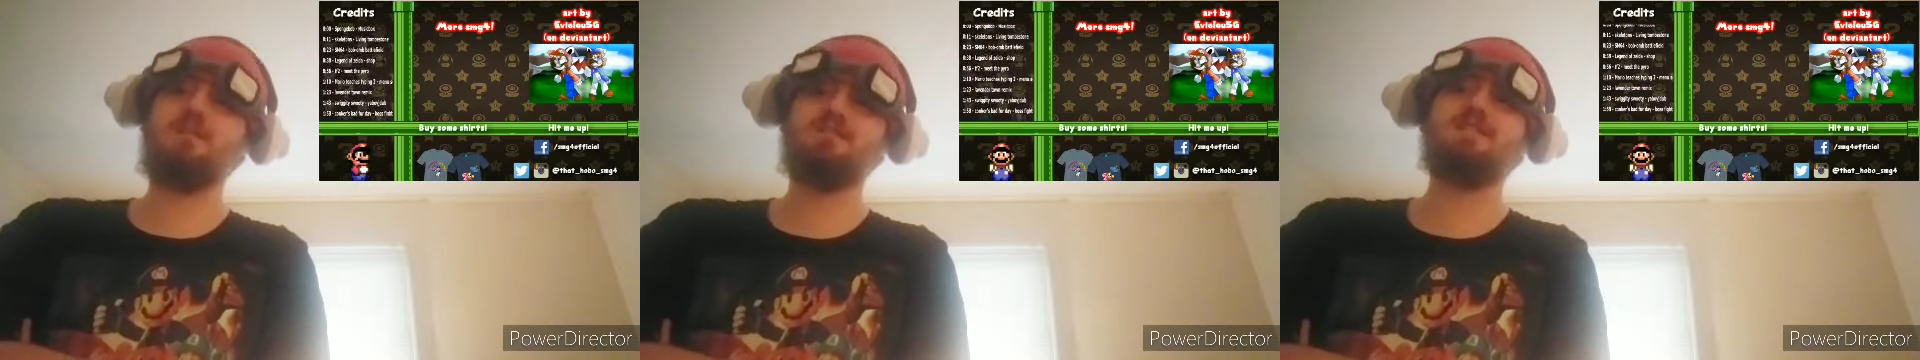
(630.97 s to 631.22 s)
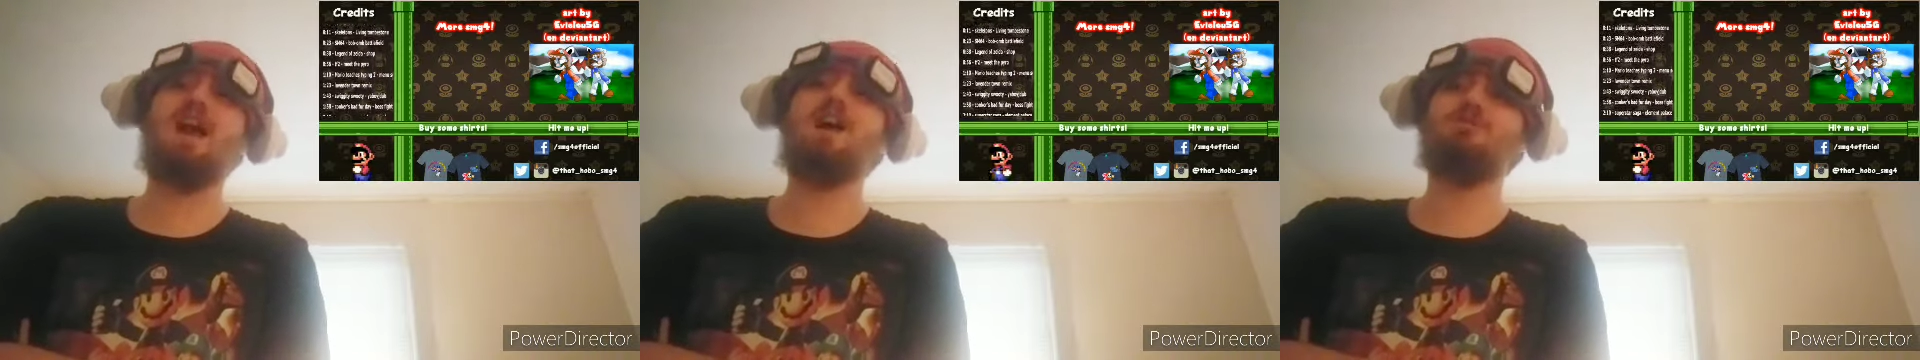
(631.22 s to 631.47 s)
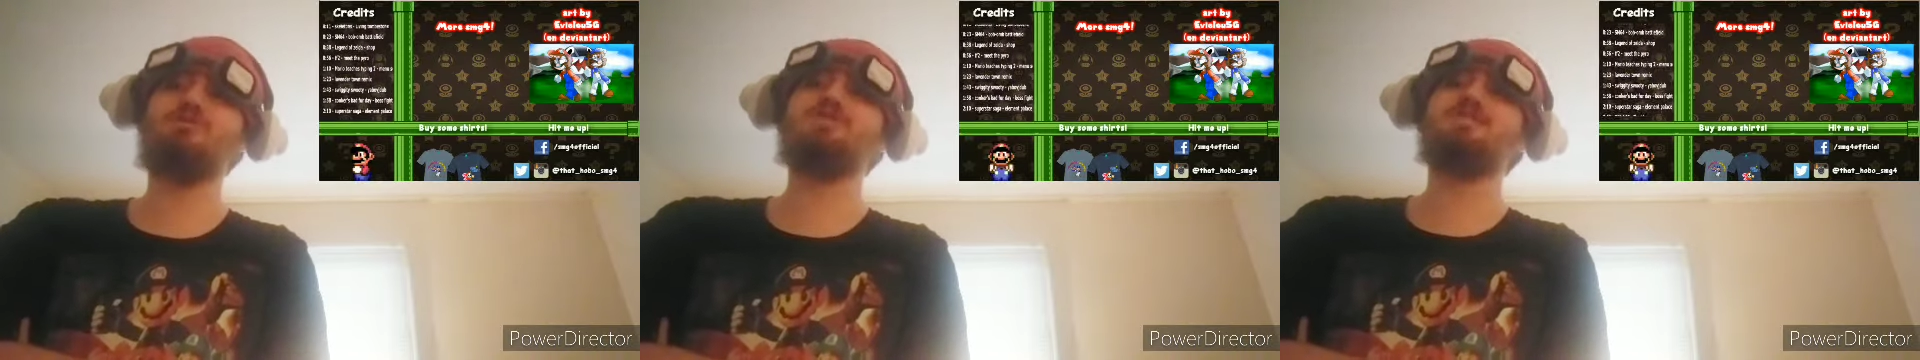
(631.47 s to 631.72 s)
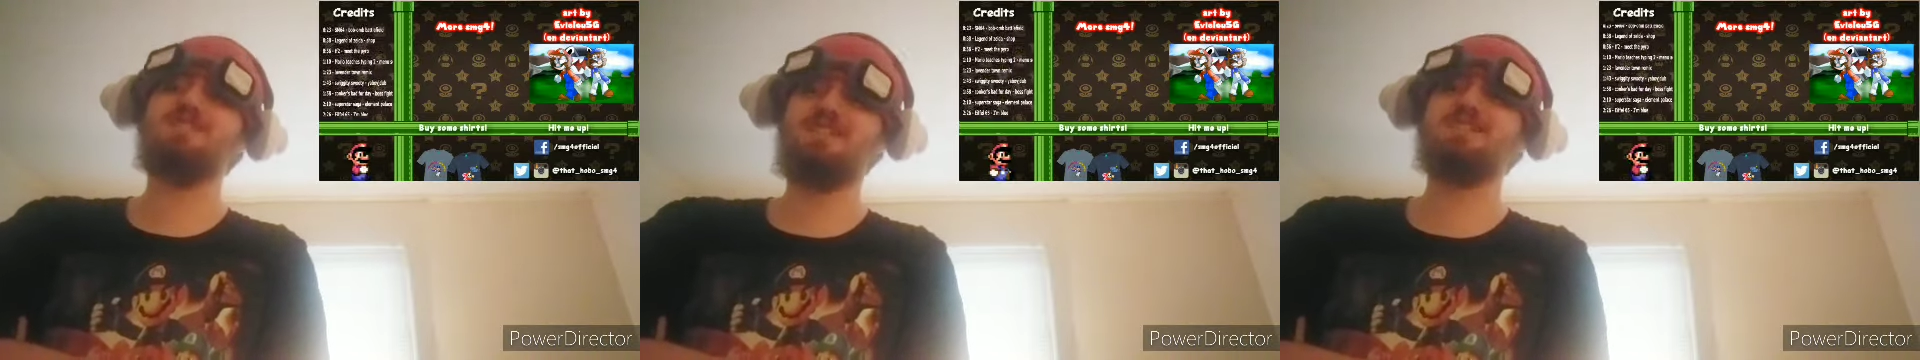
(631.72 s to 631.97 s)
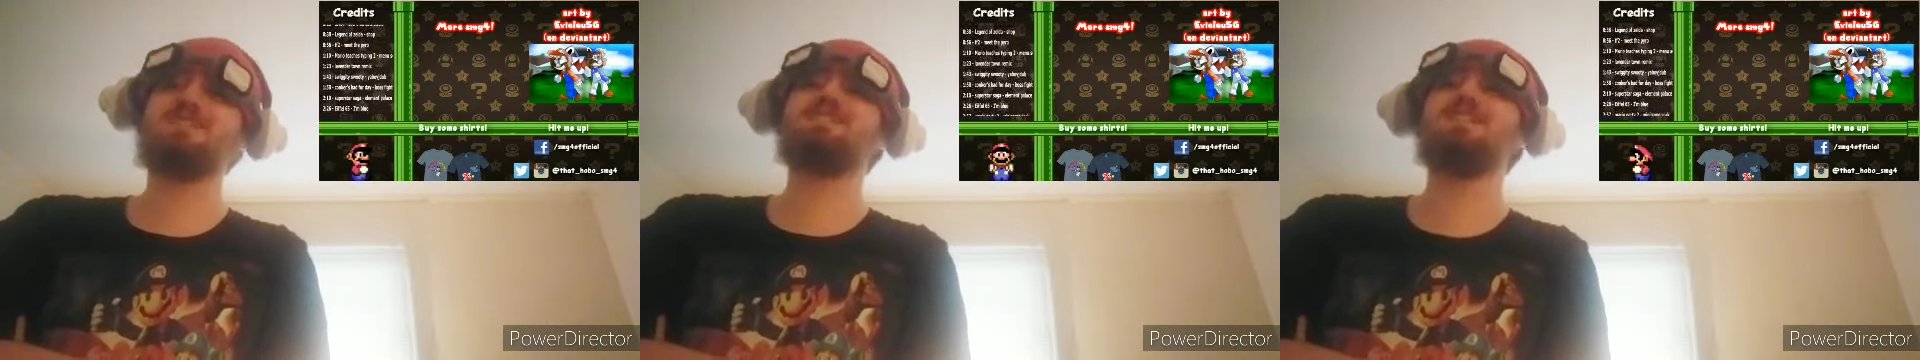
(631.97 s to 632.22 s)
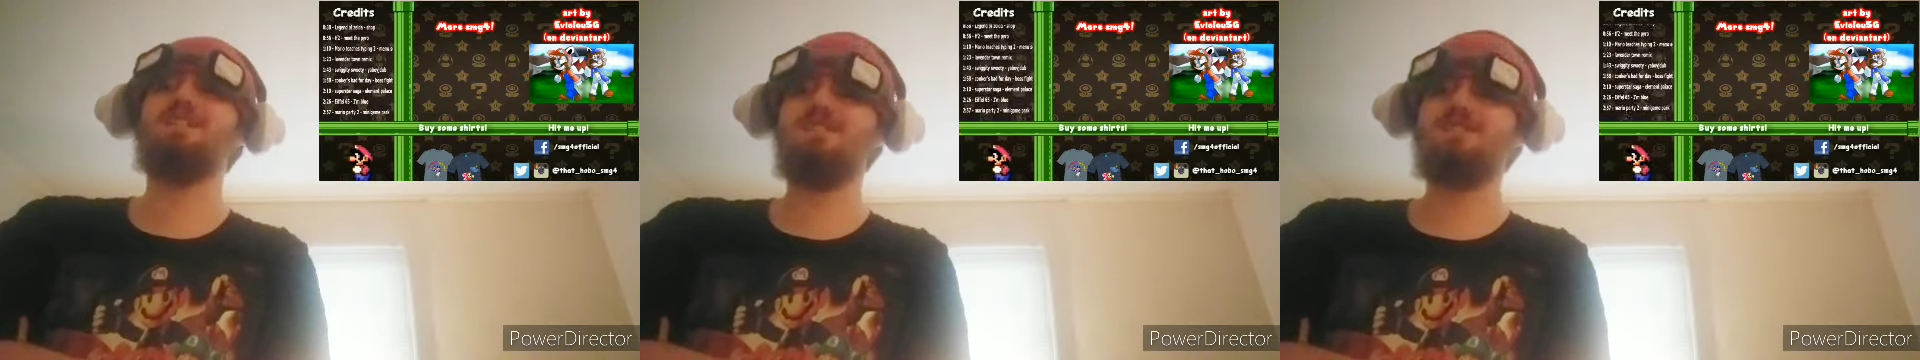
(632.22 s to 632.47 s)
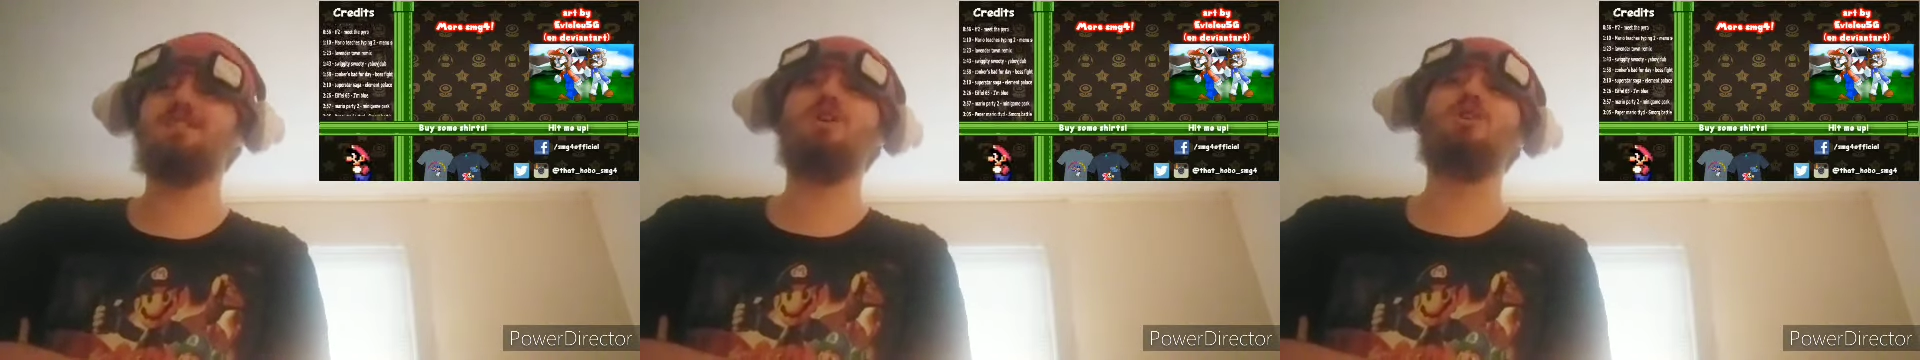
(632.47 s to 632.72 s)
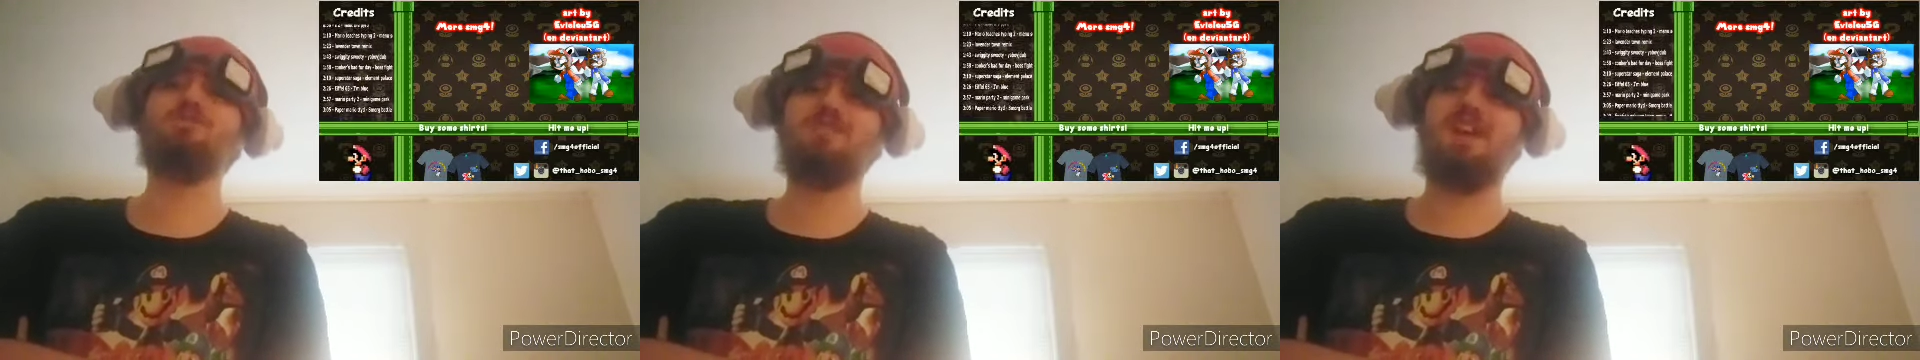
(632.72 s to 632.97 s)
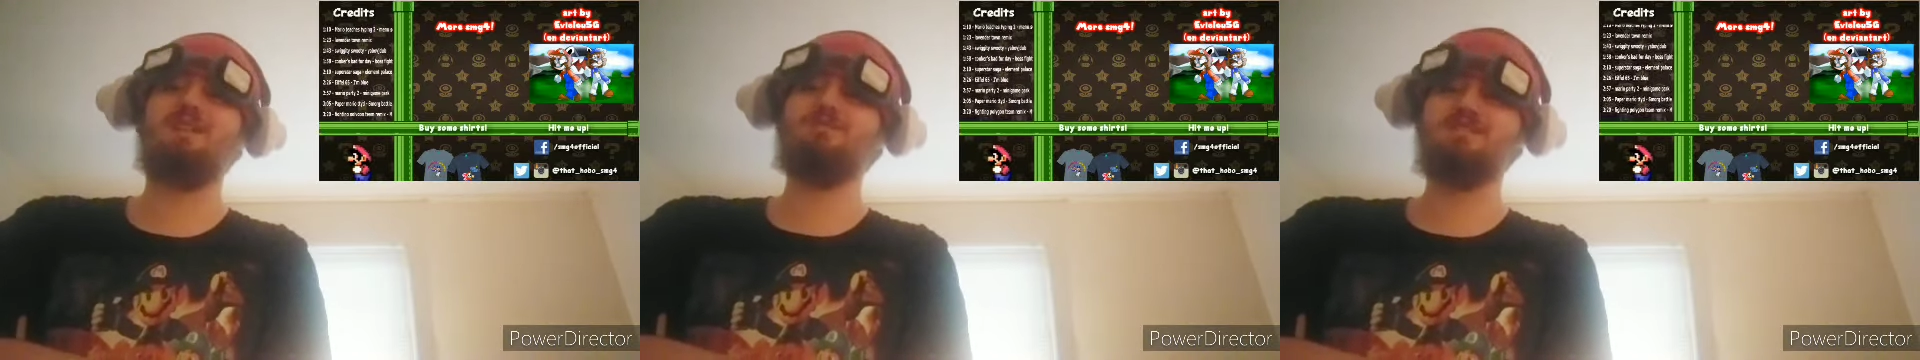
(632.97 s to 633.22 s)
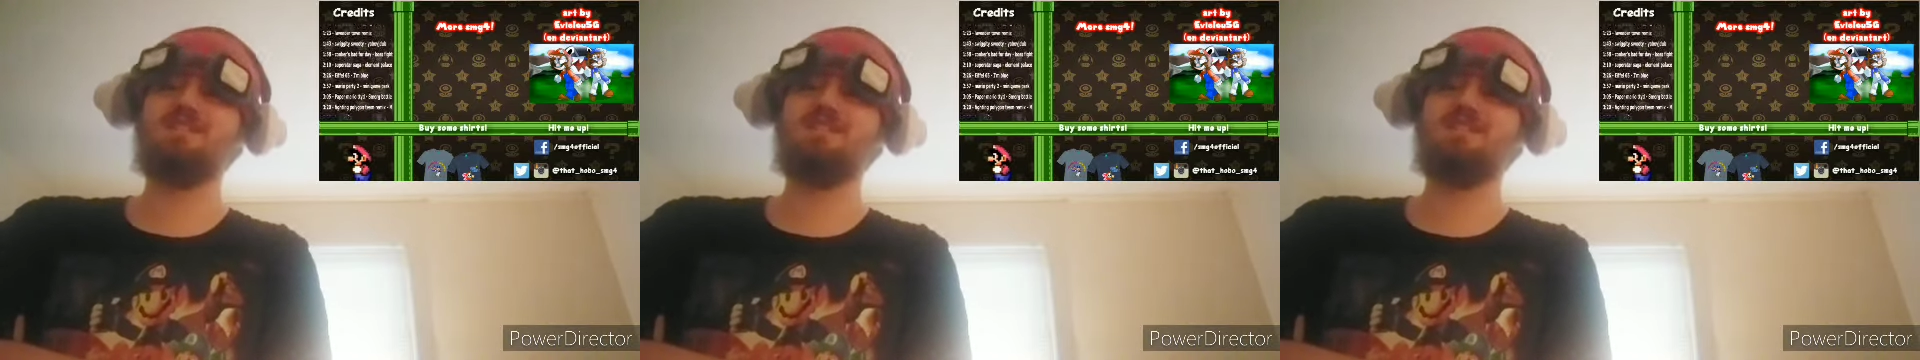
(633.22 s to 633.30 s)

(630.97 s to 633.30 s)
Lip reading: But that was just, the whole thing